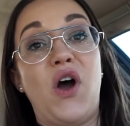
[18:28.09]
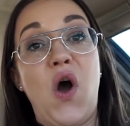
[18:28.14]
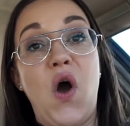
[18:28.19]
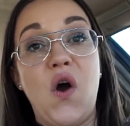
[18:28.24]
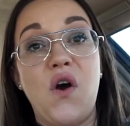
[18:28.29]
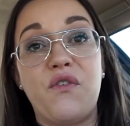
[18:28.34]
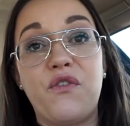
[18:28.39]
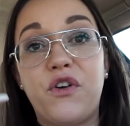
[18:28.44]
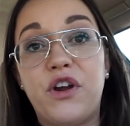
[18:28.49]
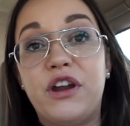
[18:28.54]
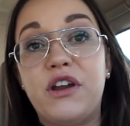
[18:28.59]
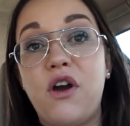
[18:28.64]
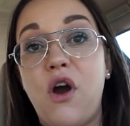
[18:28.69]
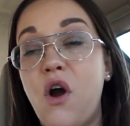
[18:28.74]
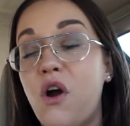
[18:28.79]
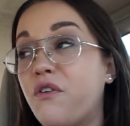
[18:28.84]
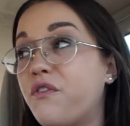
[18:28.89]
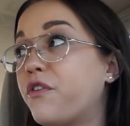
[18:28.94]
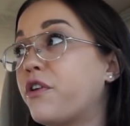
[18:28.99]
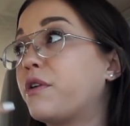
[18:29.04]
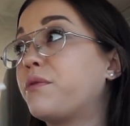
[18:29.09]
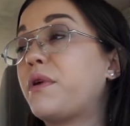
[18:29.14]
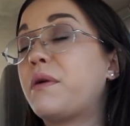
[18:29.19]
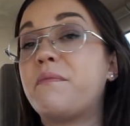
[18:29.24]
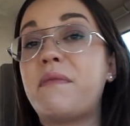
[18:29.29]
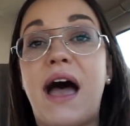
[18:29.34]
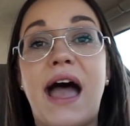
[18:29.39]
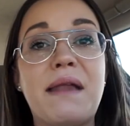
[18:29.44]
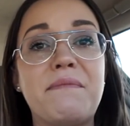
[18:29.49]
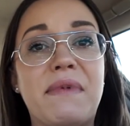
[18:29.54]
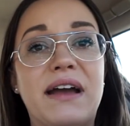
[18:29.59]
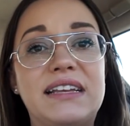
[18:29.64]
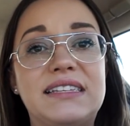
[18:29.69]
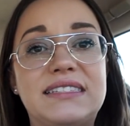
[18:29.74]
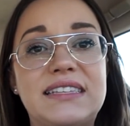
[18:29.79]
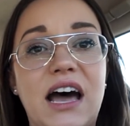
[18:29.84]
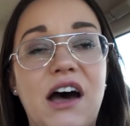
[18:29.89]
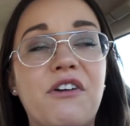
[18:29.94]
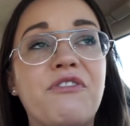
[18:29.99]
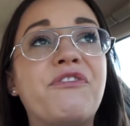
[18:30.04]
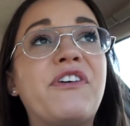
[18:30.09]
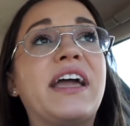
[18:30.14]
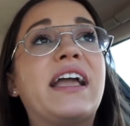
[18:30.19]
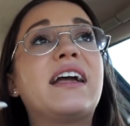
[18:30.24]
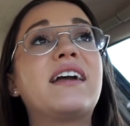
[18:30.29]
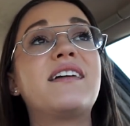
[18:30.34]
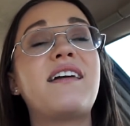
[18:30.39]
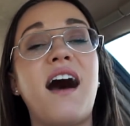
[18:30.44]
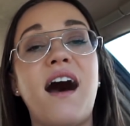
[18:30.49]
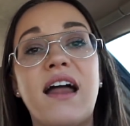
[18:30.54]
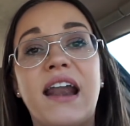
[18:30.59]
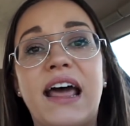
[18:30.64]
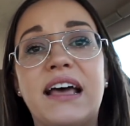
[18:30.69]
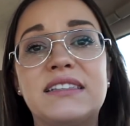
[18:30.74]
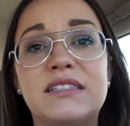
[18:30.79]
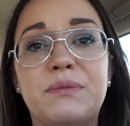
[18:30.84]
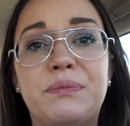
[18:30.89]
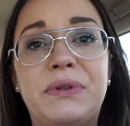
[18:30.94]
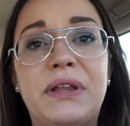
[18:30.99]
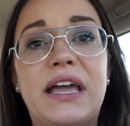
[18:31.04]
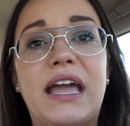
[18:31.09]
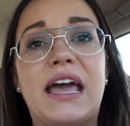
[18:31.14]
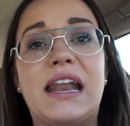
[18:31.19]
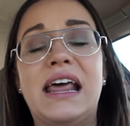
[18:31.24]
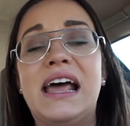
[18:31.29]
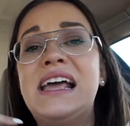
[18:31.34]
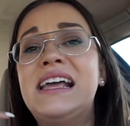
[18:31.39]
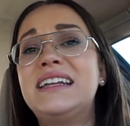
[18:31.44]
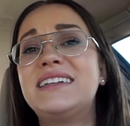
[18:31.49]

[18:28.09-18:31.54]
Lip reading: over and over and remind myself, like, God has a plan.